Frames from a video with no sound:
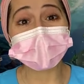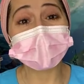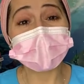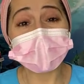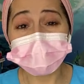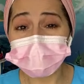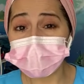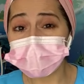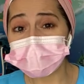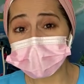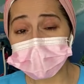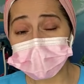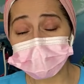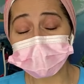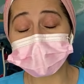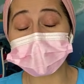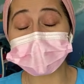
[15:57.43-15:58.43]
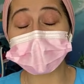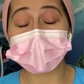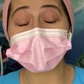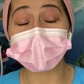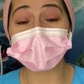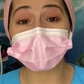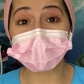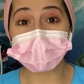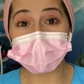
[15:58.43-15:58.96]
Thank you so much for
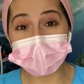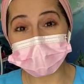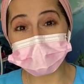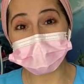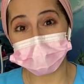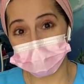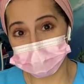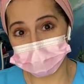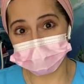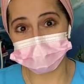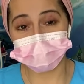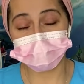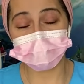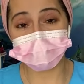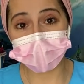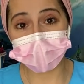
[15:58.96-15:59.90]
taking big part of